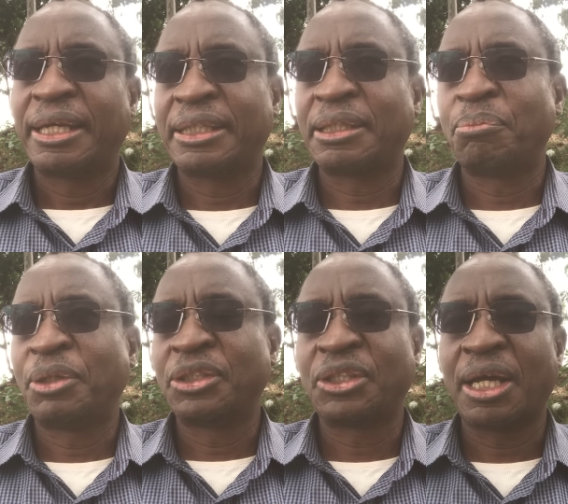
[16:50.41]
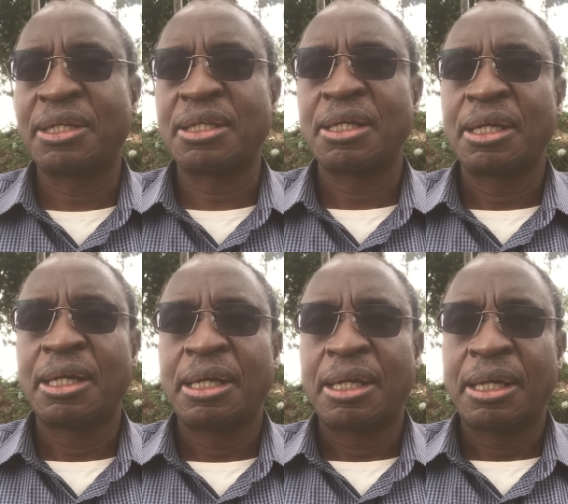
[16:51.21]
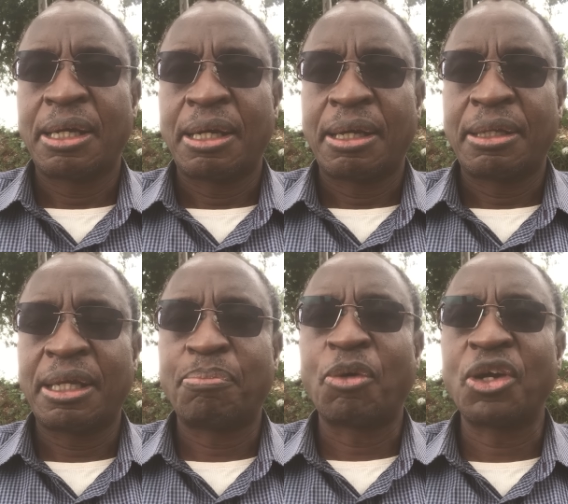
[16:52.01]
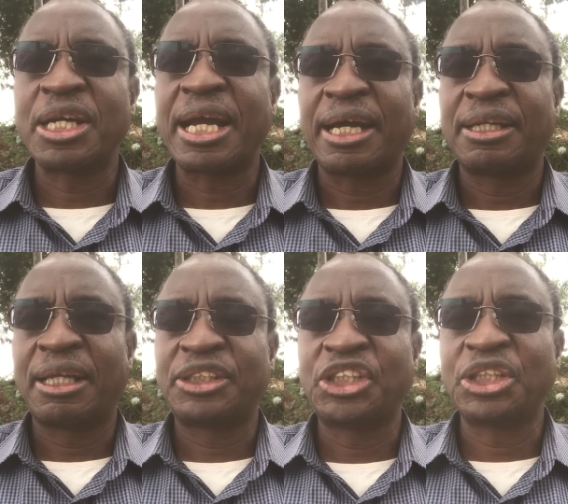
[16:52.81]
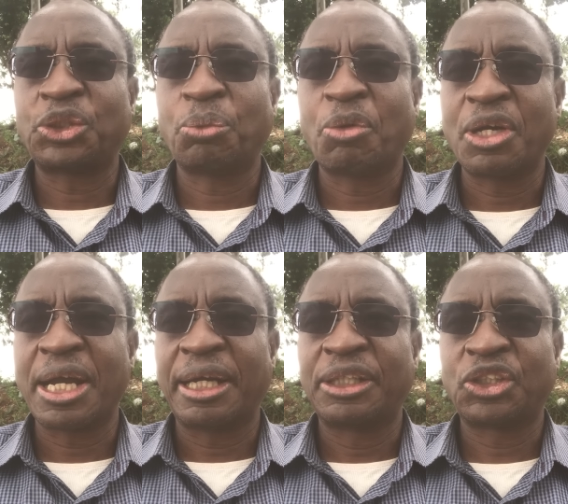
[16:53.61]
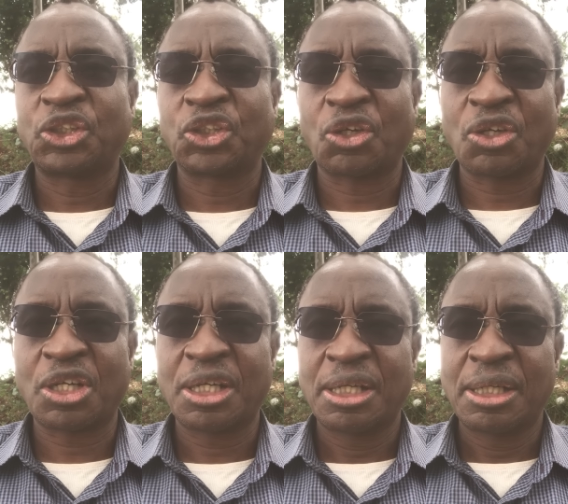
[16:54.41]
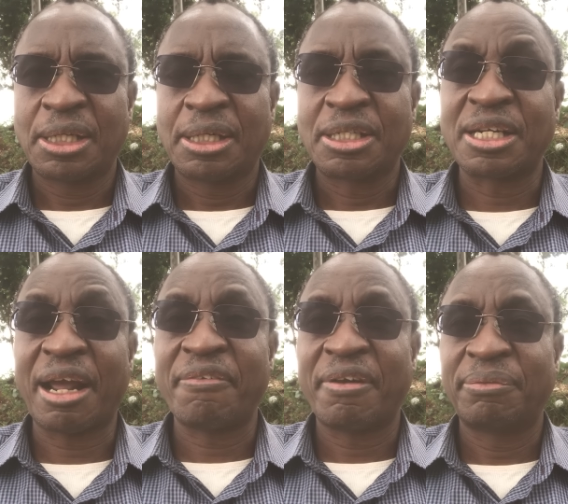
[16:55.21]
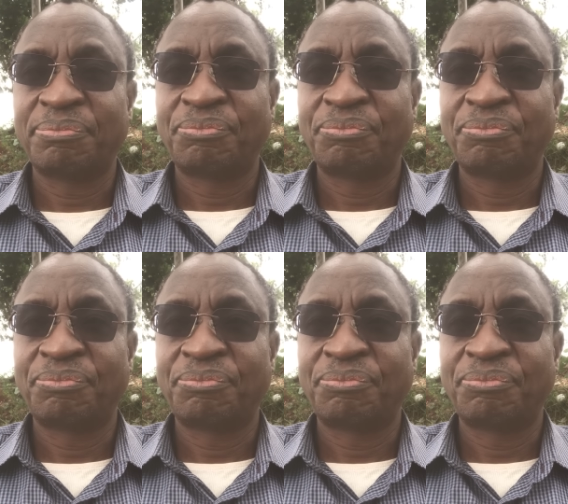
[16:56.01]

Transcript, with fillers: It means that the bodyguard, the GSU bodyguard stroke driver